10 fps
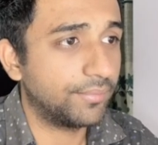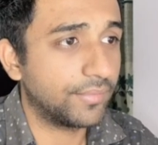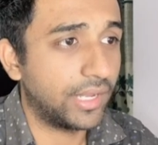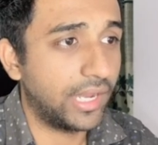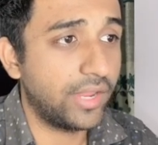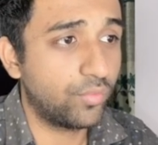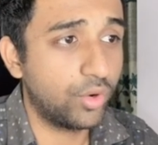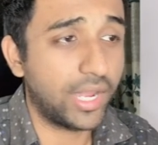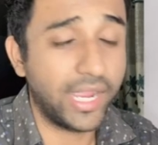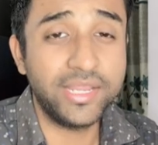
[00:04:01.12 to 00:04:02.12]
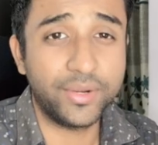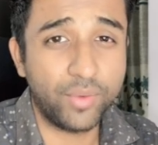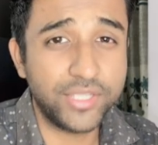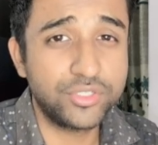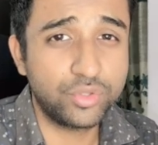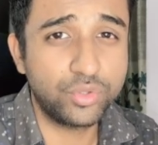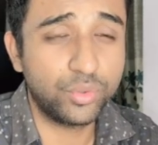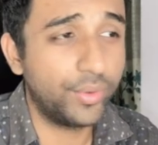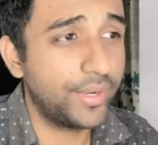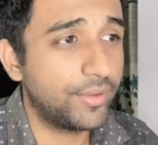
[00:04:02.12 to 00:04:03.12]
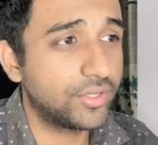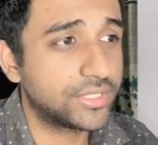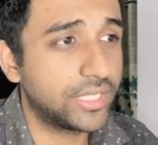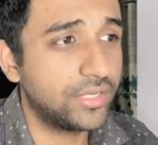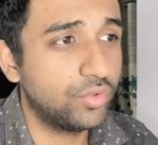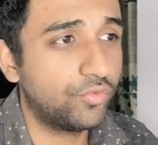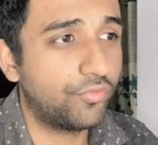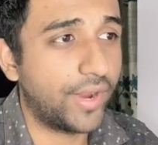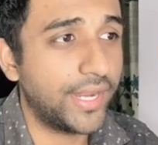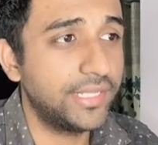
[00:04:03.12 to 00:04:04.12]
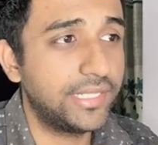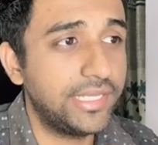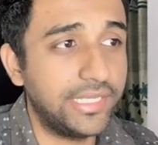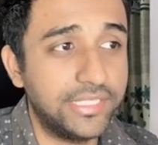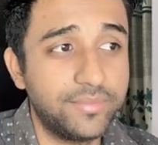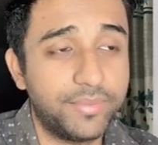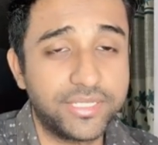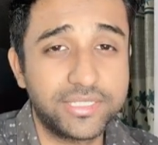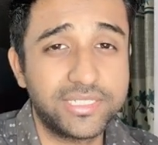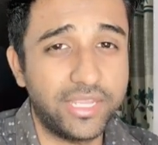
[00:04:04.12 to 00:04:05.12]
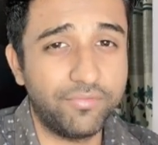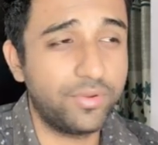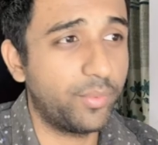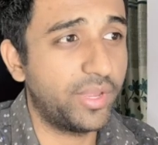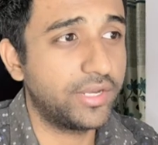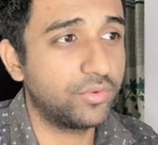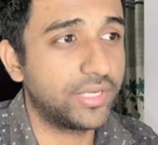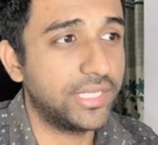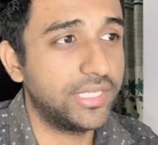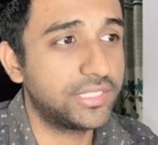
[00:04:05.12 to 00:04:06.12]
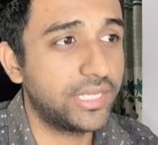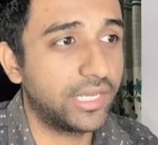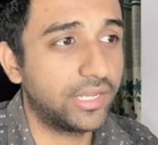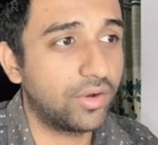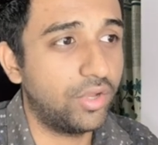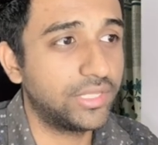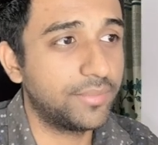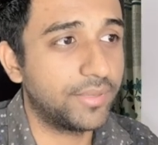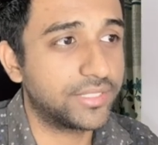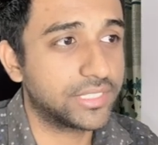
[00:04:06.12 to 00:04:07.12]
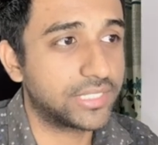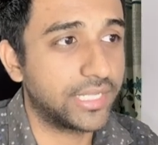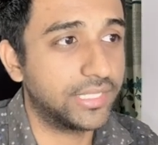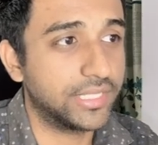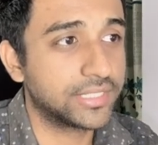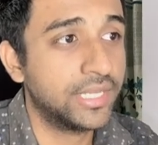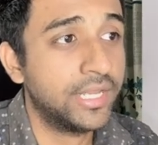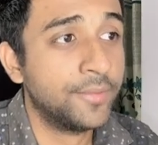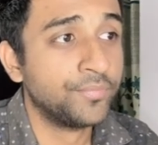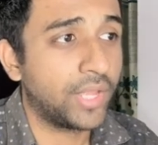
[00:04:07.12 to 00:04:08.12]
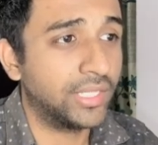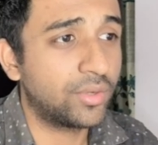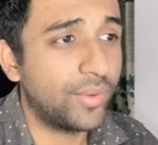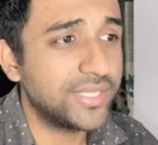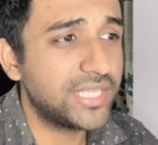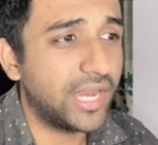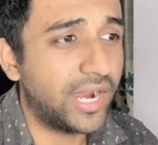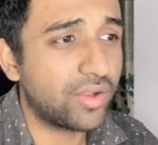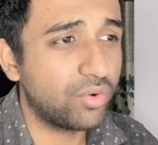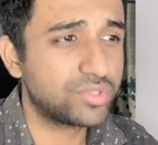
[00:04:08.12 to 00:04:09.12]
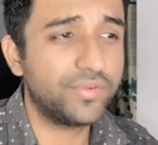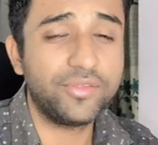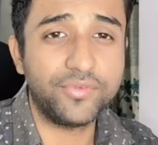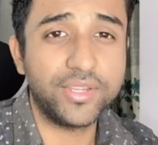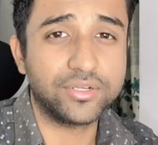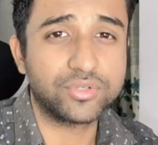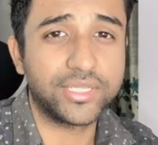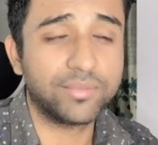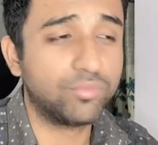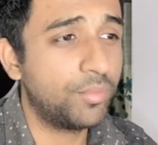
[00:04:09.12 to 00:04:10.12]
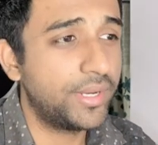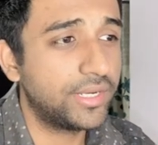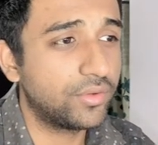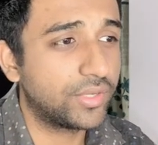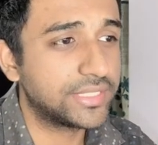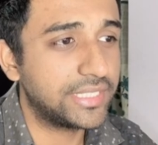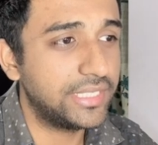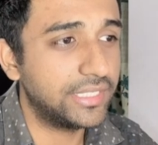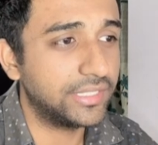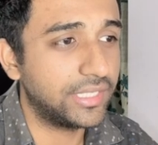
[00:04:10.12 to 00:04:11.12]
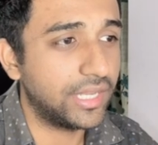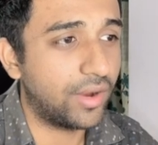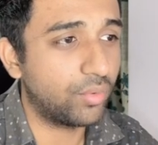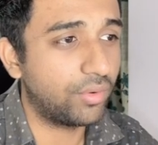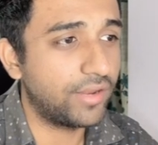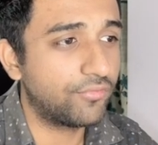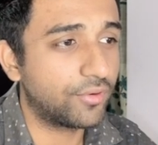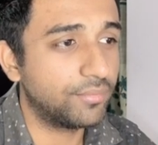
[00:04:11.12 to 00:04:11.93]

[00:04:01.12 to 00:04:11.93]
I would highly advise you to do it, because then you find the easy pixels everywhere and you can easily color all the pixels like this. Otherwise, the art looks very weird. So at the moment, you can see the outline from